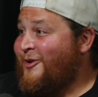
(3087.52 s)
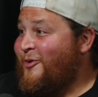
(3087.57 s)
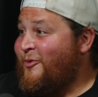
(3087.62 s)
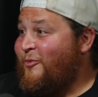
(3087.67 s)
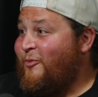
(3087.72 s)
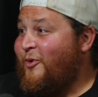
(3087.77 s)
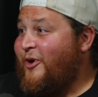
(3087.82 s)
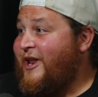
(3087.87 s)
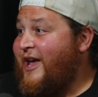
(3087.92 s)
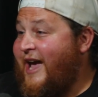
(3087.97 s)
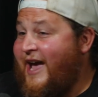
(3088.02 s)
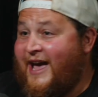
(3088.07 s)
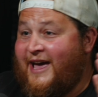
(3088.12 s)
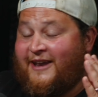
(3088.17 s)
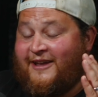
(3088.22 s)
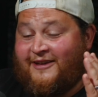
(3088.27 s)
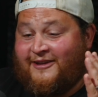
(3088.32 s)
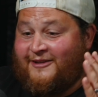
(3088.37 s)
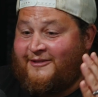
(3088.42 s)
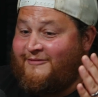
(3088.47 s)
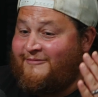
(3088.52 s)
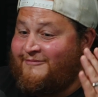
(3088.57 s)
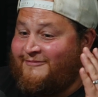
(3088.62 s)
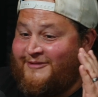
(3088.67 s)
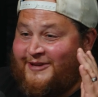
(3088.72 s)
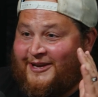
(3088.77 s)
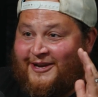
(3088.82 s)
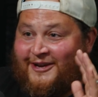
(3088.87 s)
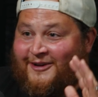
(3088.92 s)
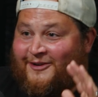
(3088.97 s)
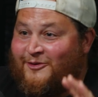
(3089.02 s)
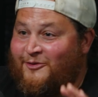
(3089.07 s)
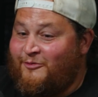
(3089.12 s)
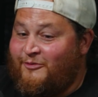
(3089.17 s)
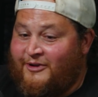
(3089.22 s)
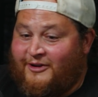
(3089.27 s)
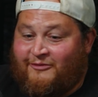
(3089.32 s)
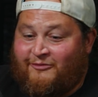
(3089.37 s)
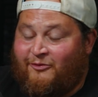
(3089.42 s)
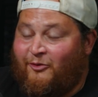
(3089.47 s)
Would have had a, you know,
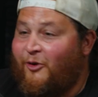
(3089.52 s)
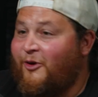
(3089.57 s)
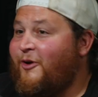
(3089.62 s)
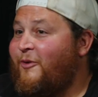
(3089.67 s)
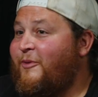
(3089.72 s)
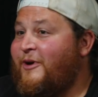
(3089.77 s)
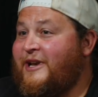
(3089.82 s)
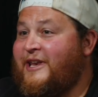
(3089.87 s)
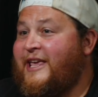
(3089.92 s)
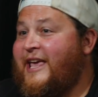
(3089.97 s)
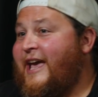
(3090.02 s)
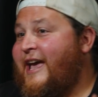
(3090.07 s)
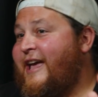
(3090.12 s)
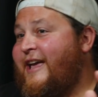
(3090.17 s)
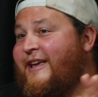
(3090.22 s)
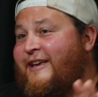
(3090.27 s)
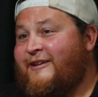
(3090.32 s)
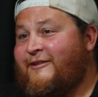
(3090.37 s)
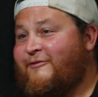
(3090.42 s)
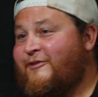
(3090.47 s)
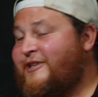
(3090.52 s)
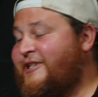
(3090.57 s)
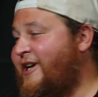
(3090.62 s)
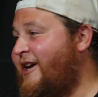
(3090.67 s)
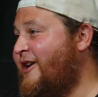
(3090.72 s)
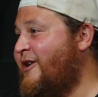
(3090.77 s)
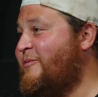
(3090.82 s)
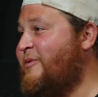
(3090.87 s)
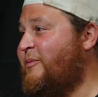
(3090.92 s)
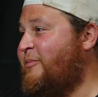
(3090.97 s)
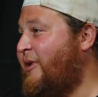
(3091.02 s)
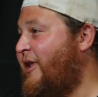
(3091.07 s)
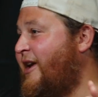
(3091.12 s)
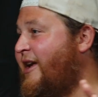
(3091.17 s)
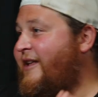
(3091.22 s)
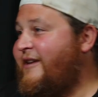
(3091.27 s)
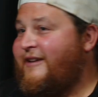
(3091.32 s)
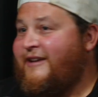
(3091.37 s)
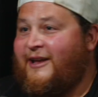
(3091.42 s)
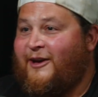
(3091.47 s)
a 401k and a retirement
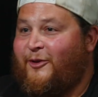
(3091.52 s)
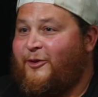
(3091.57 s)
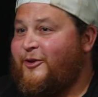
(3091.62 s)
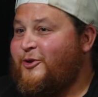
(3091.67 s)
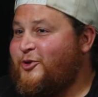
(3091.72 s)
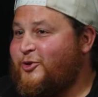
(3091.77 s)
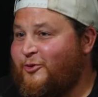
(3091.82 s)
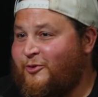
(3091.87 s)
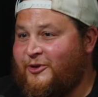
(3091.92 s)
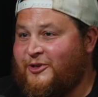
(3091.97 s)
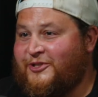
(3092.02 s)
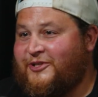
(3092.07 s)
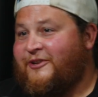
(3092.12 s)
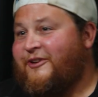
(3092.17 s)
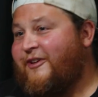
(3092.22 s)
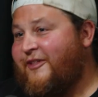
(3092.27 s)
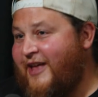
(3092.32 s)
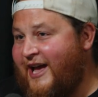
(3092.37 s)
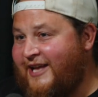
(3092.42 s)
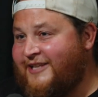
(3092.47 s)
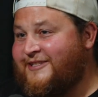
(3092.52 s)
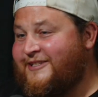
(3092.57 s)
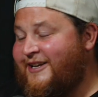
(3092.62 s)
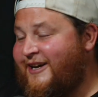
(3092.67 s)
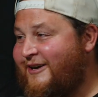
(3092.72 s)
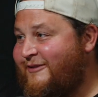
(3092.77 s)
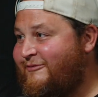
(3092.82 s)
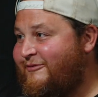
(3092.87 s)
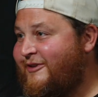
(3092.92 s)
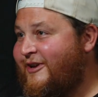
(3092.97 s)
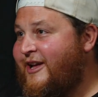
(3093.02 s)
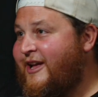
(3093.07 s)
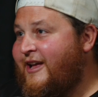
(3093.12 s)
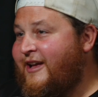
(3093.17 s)
plan and health insurance and all that stuff.